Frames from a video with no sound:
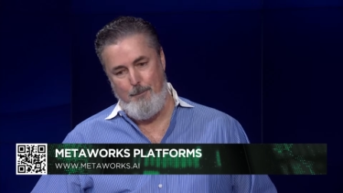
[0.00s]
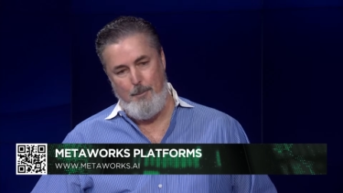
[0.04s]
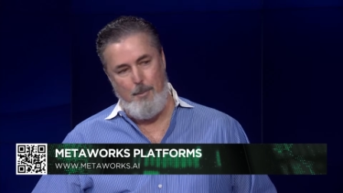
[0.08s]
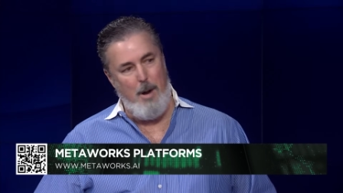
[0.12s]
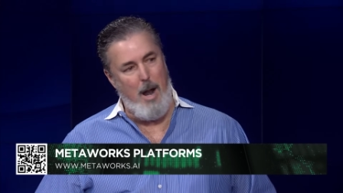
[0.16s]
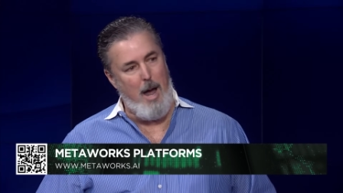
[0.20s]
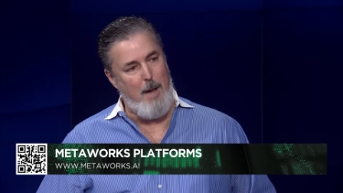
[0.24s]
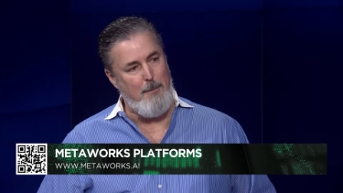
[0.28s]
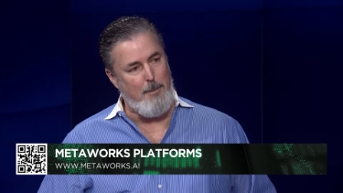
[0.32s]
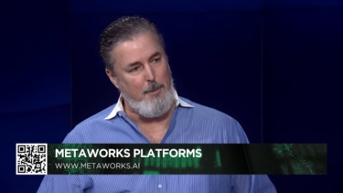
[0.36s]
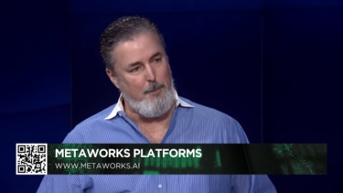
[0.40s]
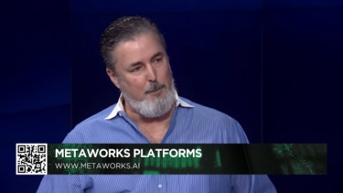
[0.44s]

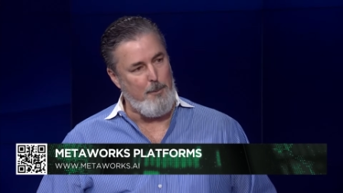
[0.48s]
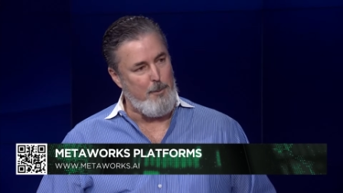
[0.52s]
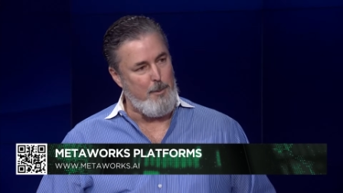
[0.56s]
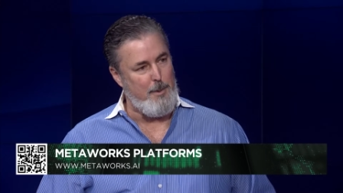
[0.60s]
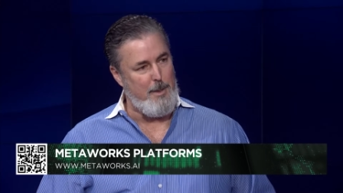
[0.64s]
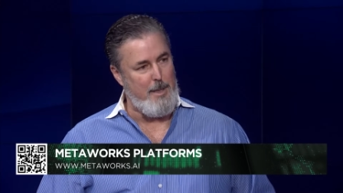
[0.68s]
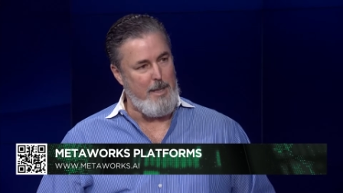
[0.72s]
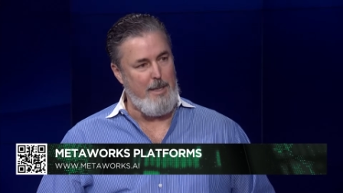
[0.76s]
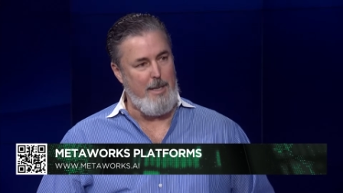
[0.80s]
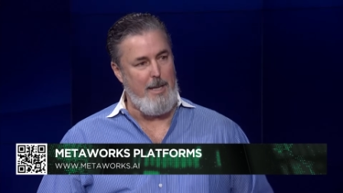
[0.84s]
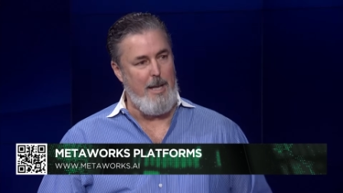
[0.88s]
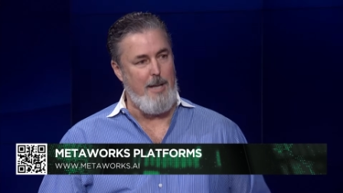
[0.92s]
problems
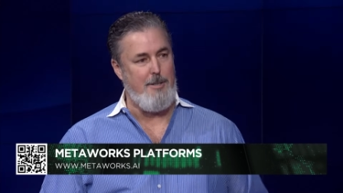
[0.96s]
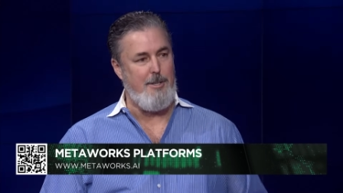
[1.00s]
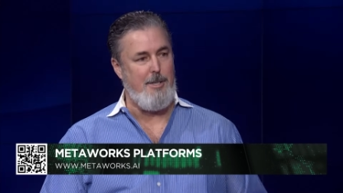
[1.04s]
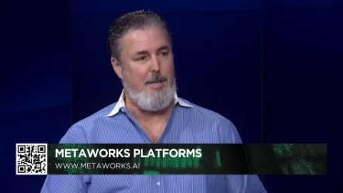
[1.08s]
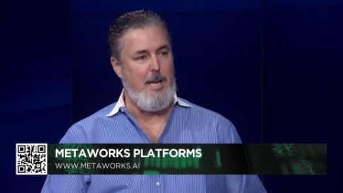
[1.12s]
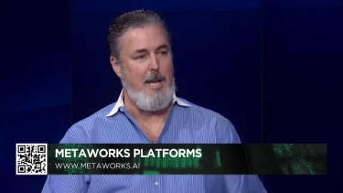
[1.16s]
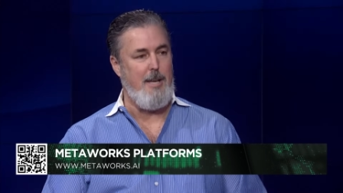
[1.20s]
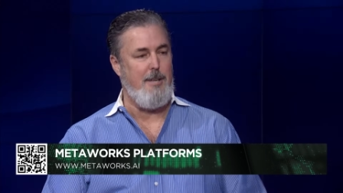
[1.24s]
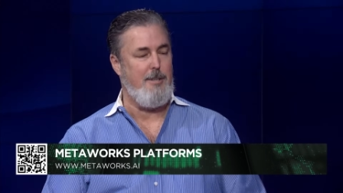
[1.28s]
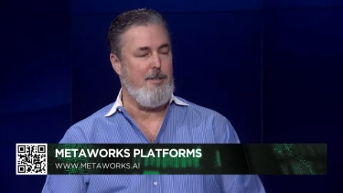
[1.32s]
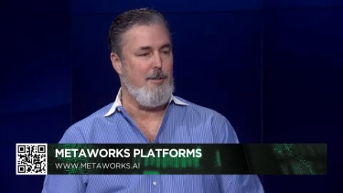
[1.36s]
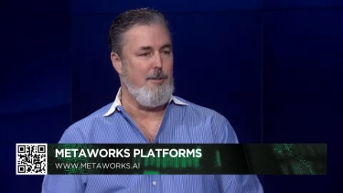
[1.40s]
within the
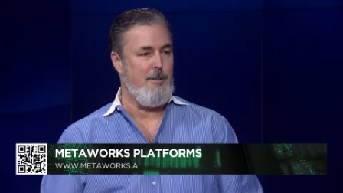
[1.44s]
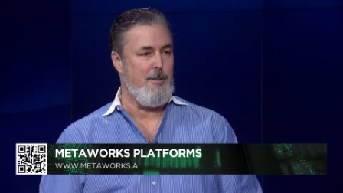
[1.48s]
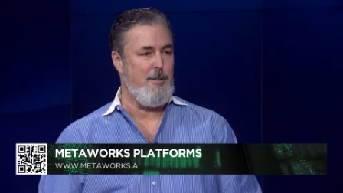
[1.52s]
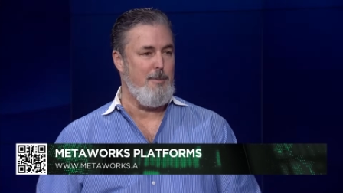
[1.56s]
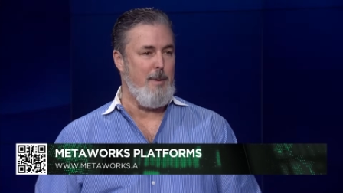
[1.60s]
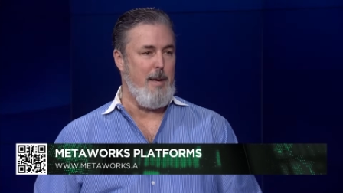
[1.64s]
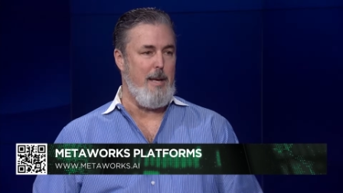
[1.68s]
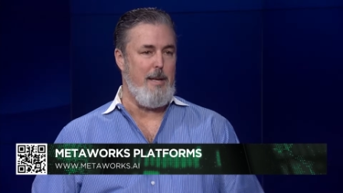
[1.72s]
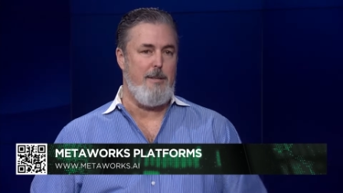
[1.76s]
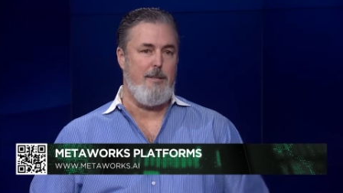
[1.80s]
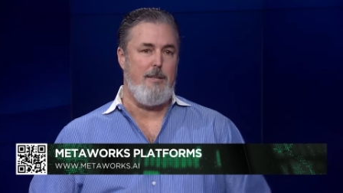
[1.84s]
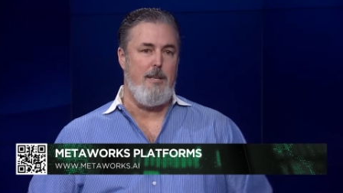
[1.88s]
educational
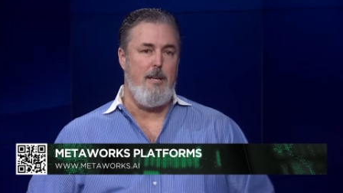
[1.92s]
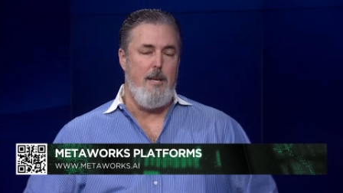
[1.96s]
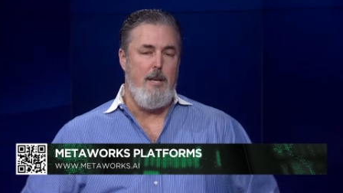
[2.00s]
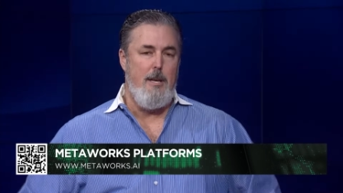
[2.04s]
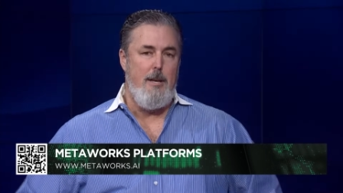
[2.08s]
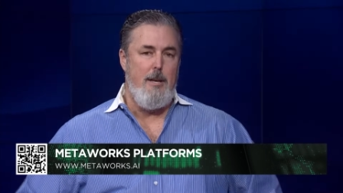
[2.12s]
space.